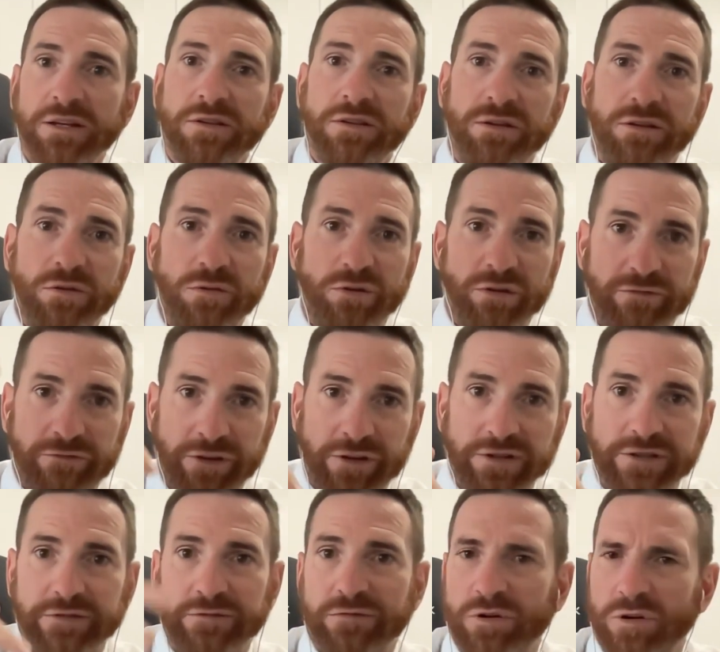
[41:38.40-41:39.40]
do a
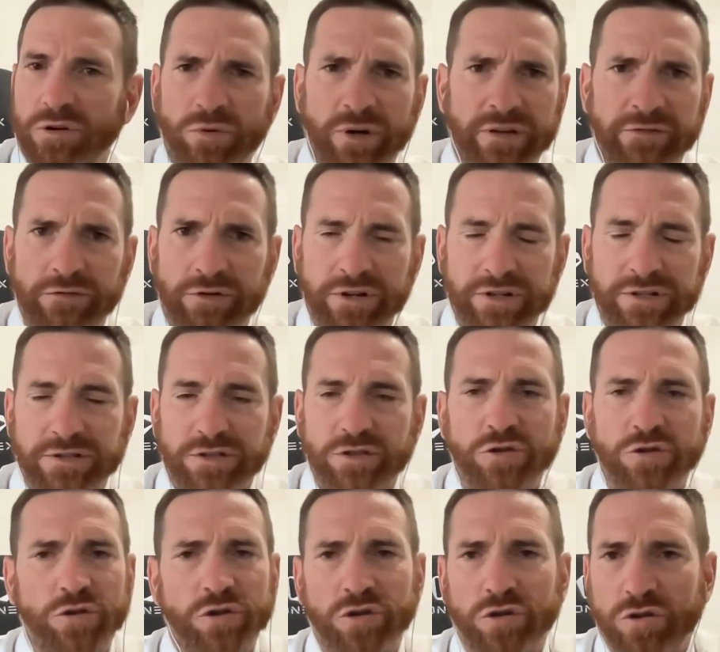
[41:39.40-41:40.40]
defensive role, whatever it is,
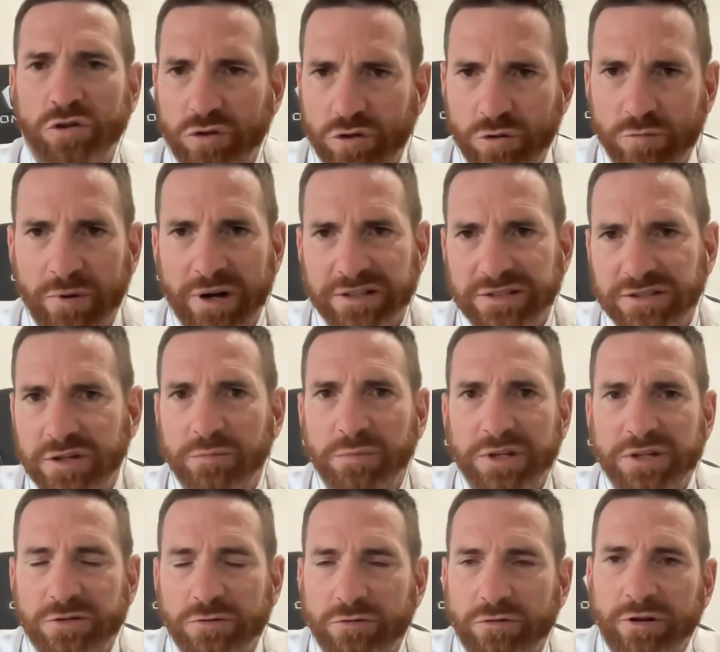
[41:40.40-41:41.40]
you, you must
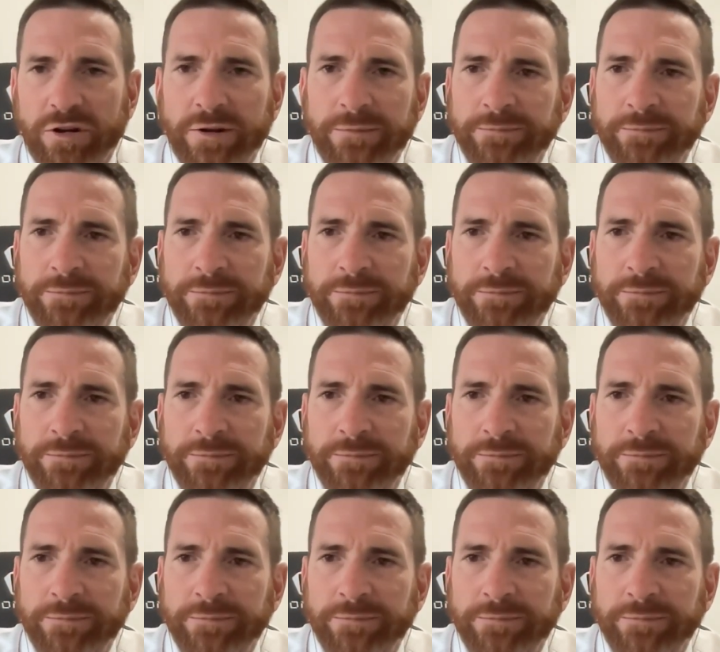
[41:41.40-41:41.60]
commit to it.